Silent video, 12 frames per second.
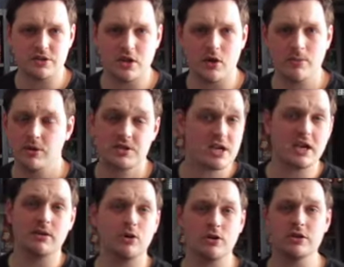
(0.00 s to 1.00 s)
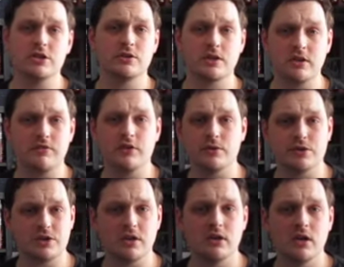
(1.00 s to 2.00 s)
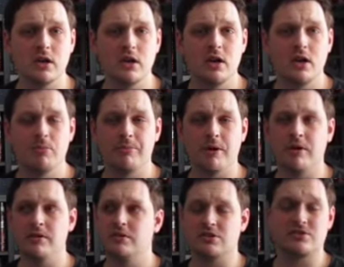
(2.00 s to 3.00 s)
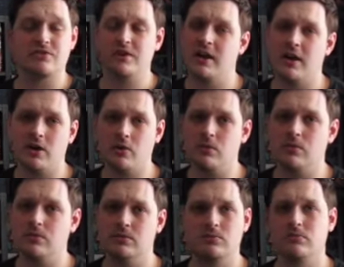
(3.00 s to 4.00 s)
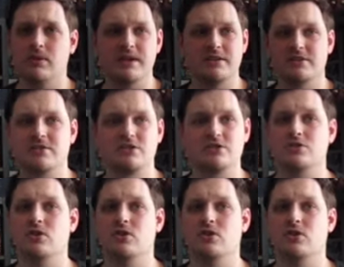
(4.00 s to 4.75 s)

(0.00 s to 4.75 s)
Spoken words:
You know, I'm not saying I'm not going to do it in the future, but just for now, it's just